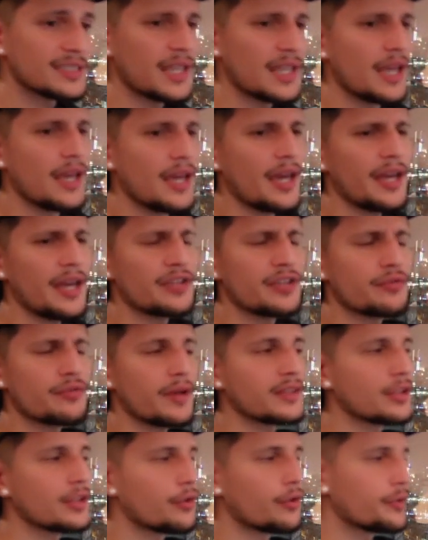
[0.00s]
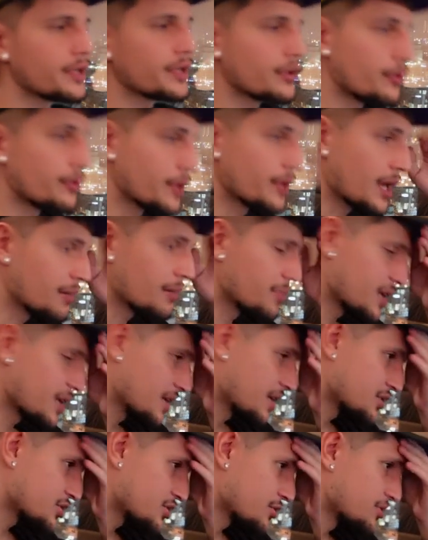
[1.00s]
and right now we are going up again
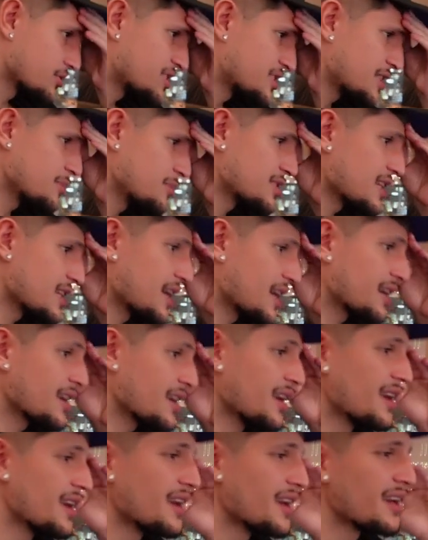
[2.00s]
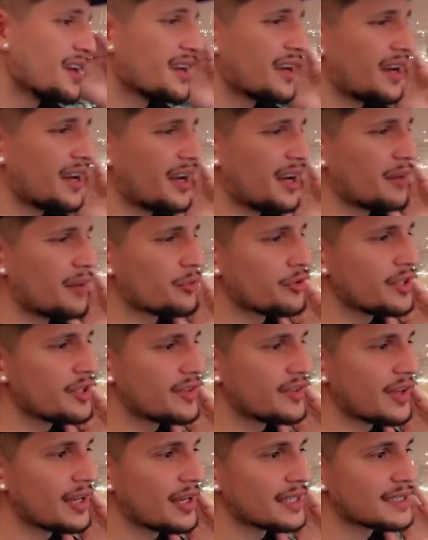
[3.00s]
so it seems like um,
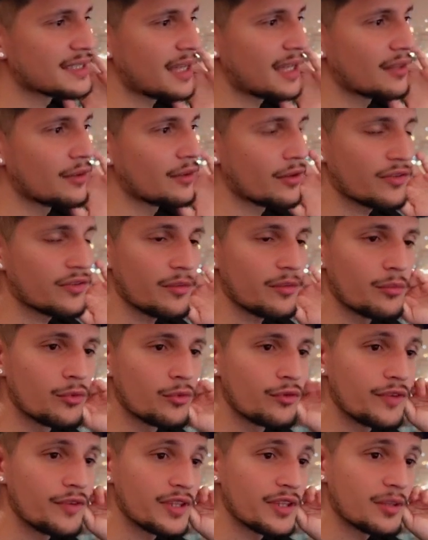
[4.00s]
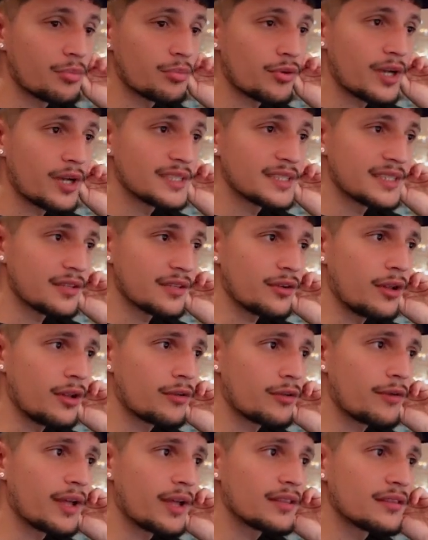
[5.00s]
retailers are not moving the price at all
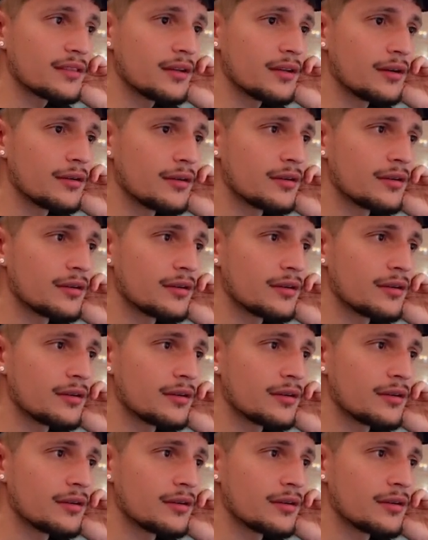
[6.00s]
right now.